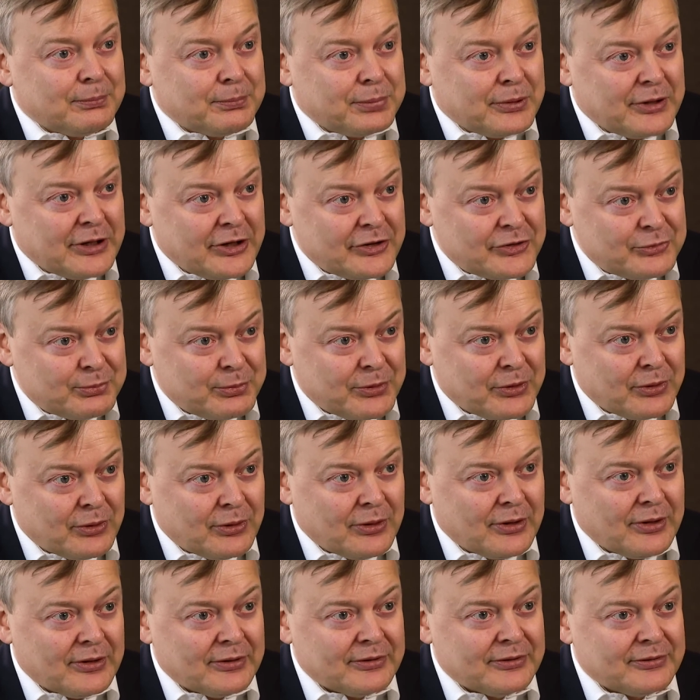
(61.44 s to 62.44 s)

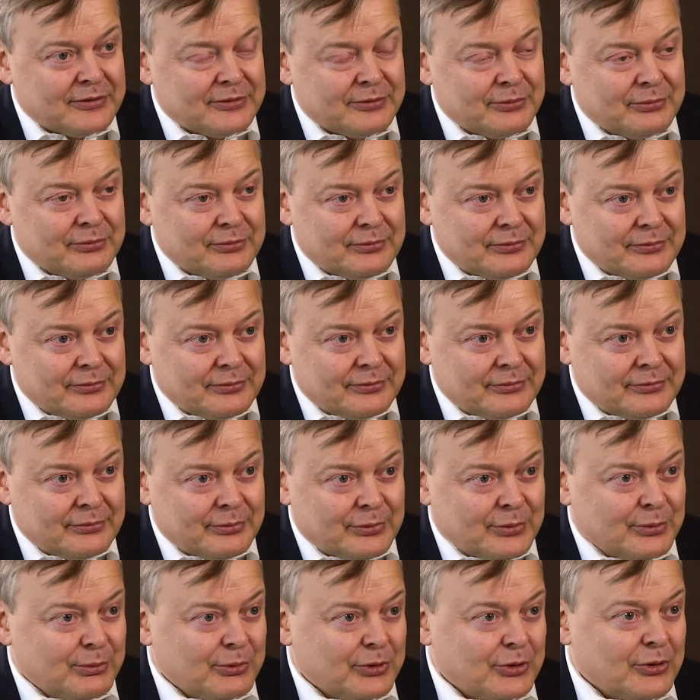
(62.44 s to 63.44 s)
PRESBYOND
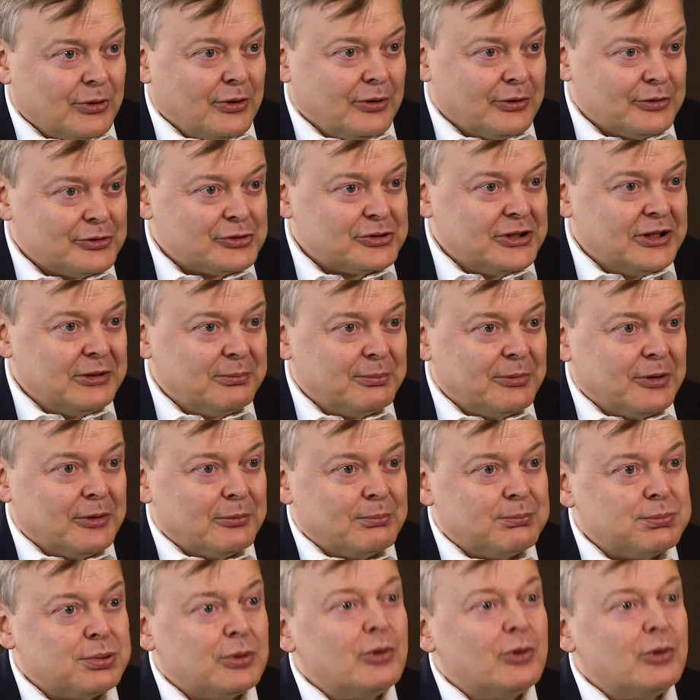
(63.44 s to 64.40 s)
what we call treatment